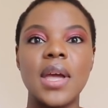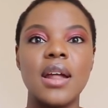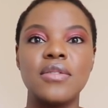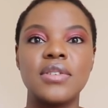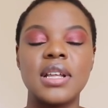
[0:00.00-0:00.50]

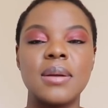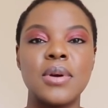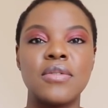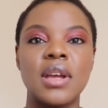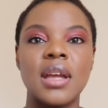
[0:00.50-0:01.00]
I don't feel him
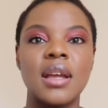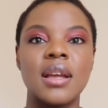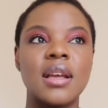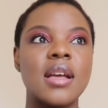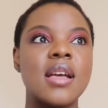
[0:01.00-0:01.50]

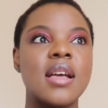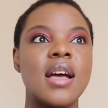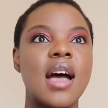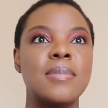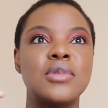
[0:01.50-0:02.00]
moving.
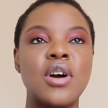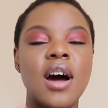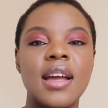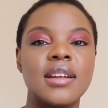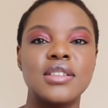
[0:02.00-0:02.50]
I'm
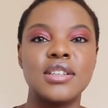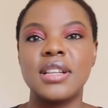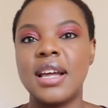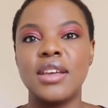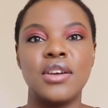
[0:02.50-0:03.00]
trying
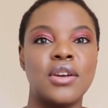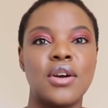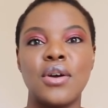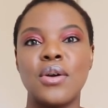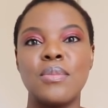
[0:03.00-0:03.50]
to like, you
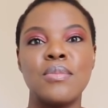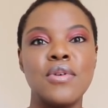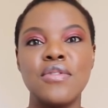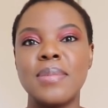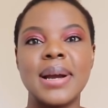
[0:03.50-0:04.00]
know,
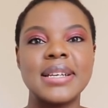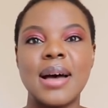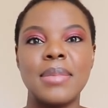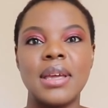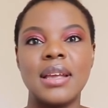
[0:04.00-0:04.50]
move my
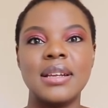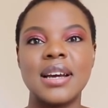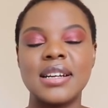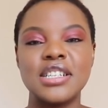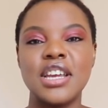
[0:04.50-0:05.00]
tummy,
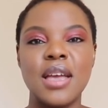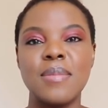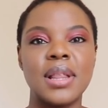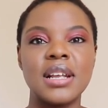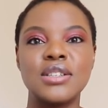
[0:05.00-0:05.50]
touch
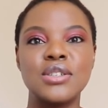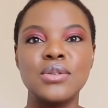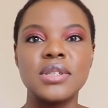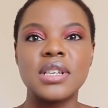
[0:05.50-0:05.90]
him, like do